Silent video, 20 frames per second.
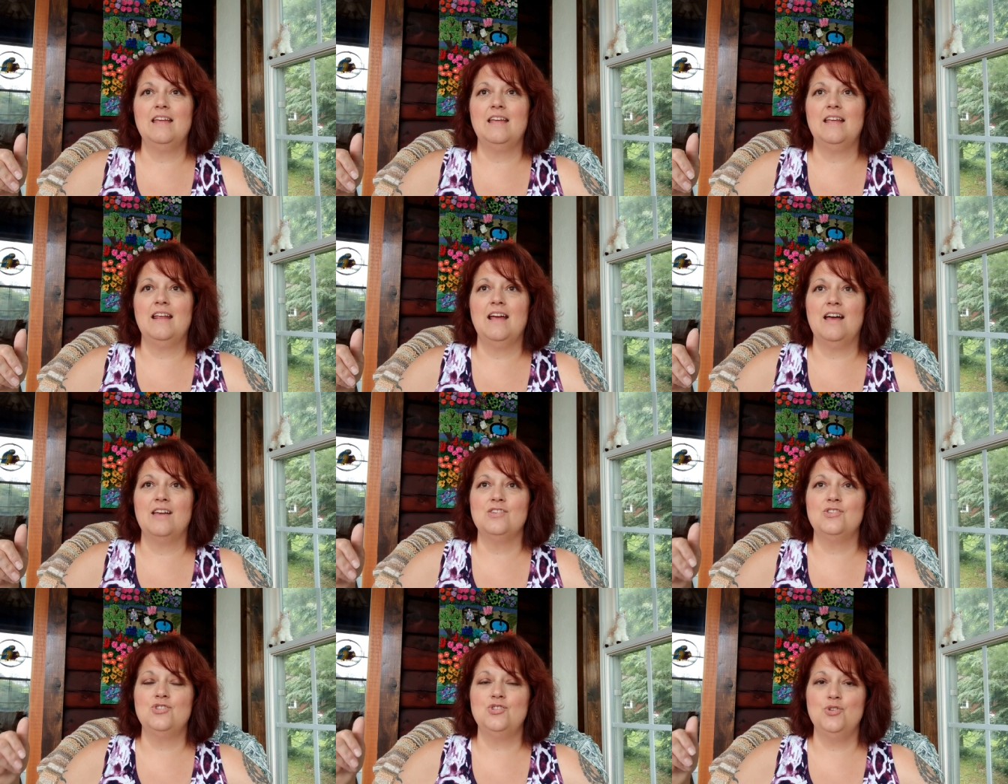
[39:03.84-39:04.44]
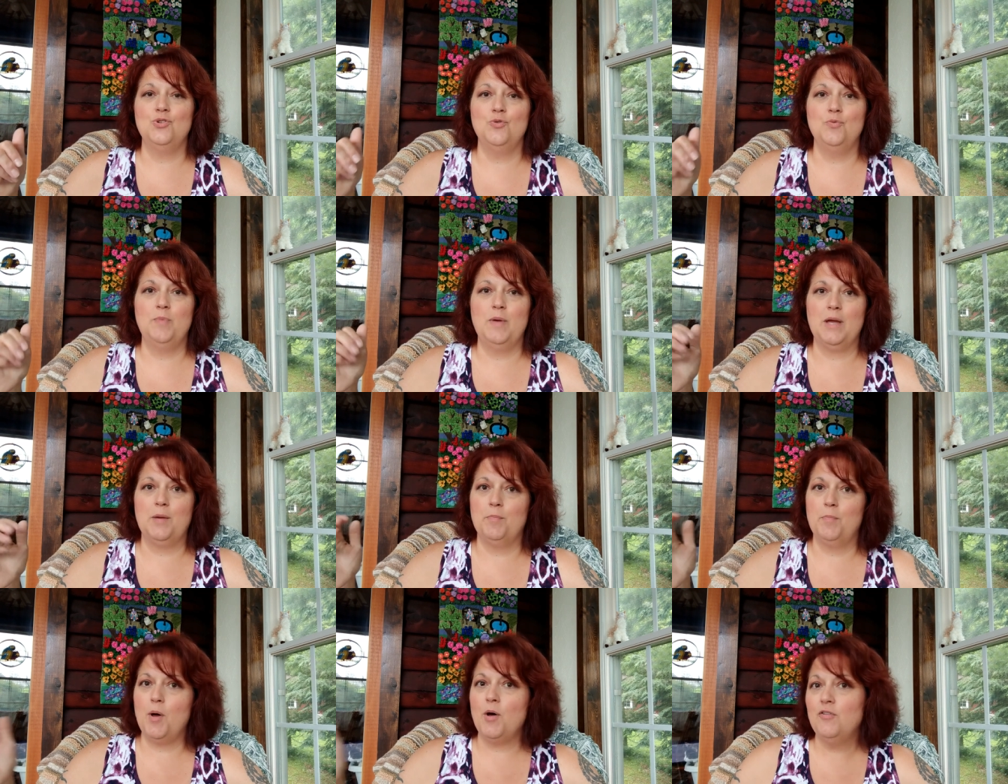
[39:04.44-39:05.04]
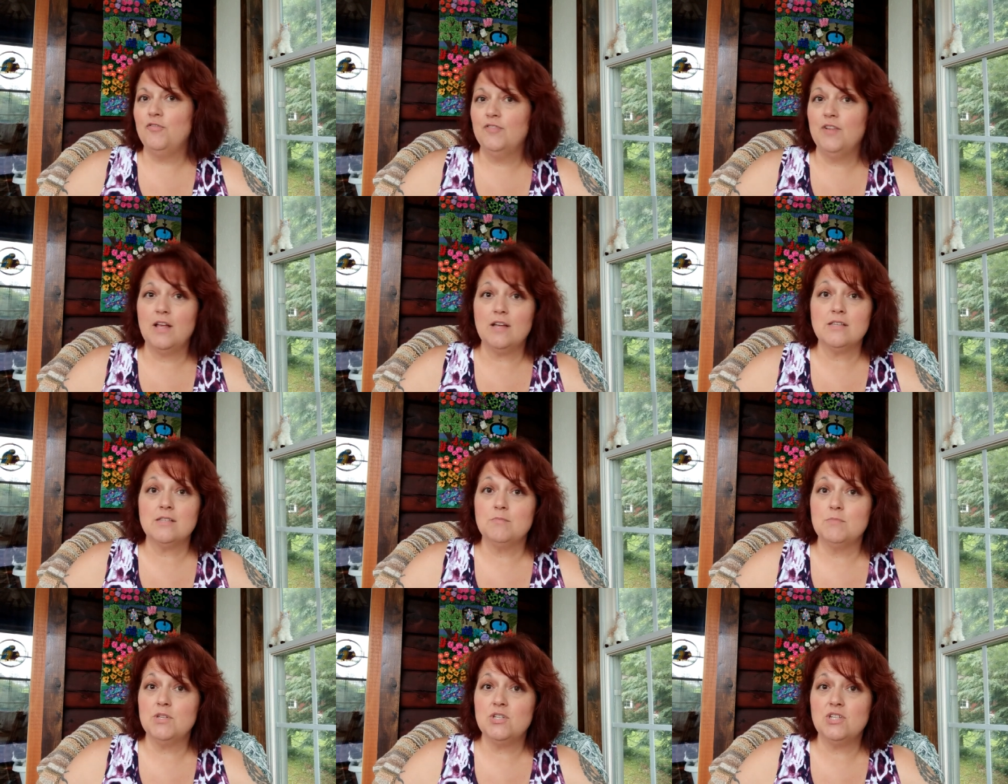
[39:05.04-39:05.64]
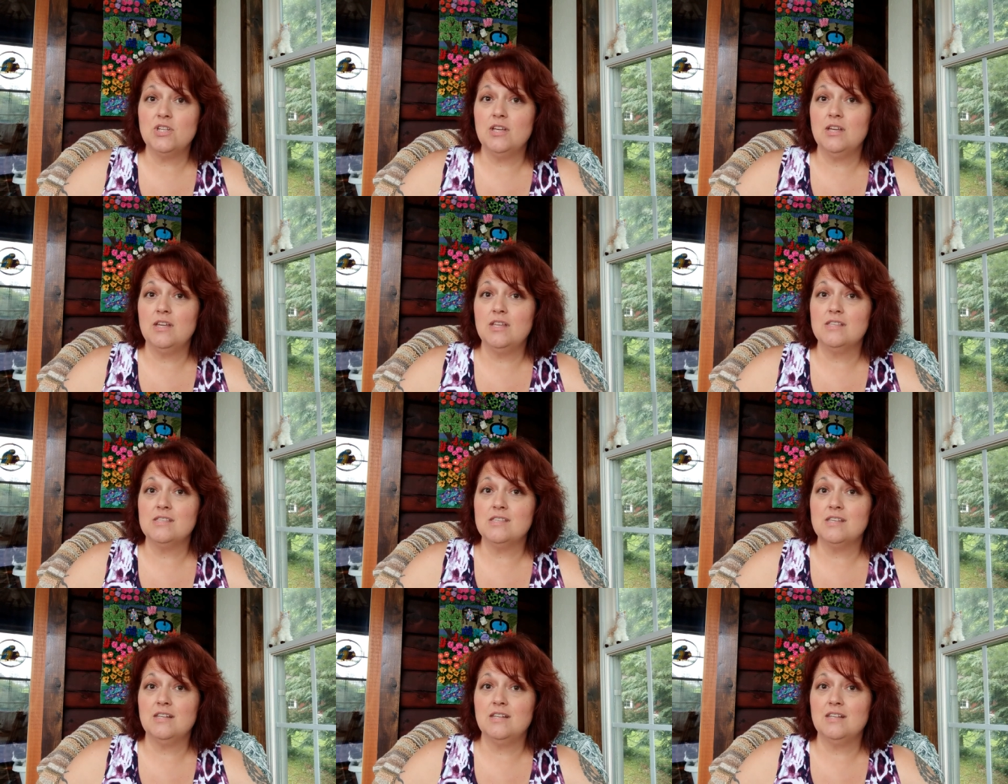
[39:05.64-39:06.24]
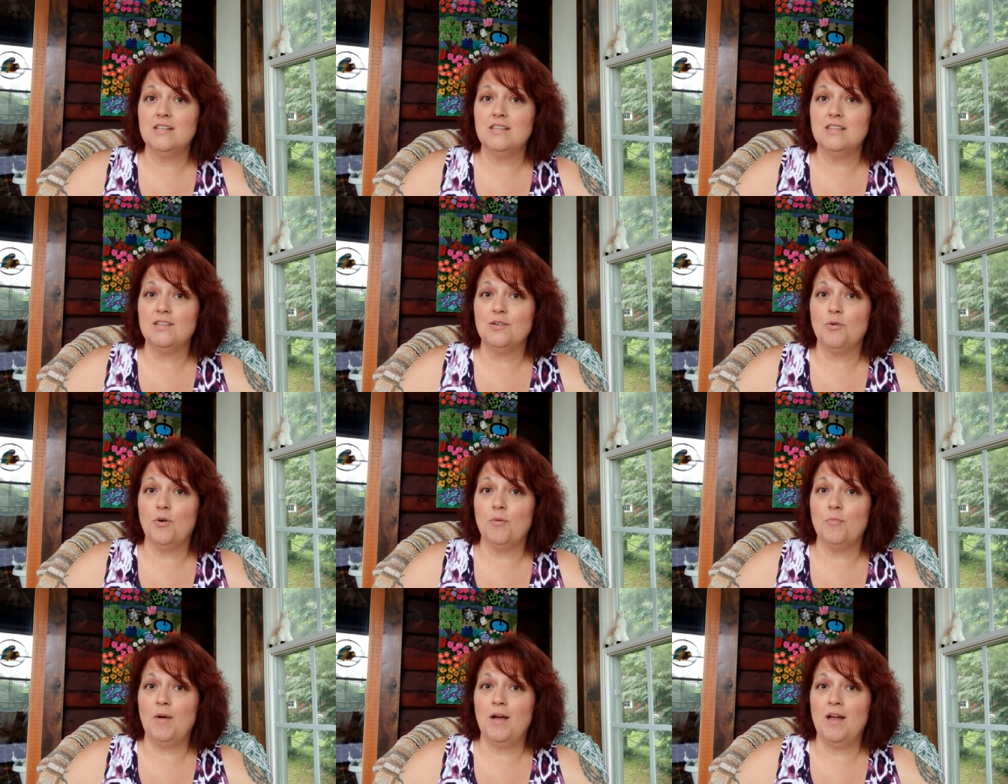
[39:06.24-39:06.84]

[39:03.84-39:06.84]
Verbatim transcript: it has two big Bowflex machines in it that were my